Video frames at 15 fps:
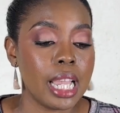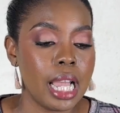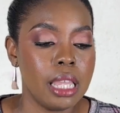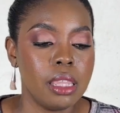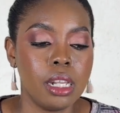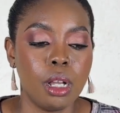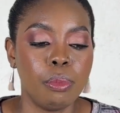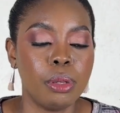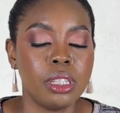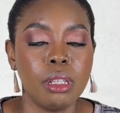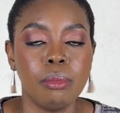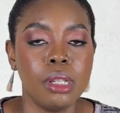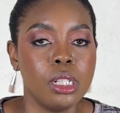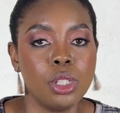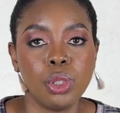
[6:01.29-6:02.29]
and then I'll put
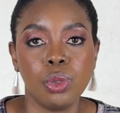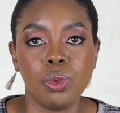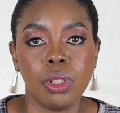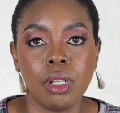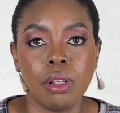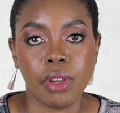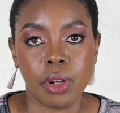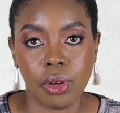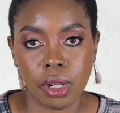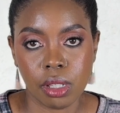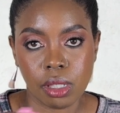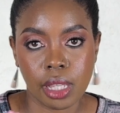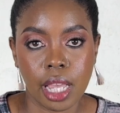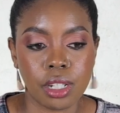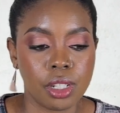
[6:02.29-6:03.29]
them into
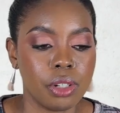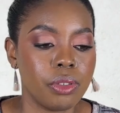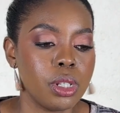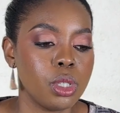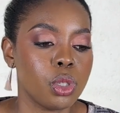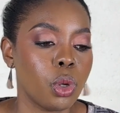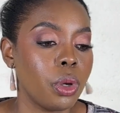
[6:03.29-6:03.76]
various categories.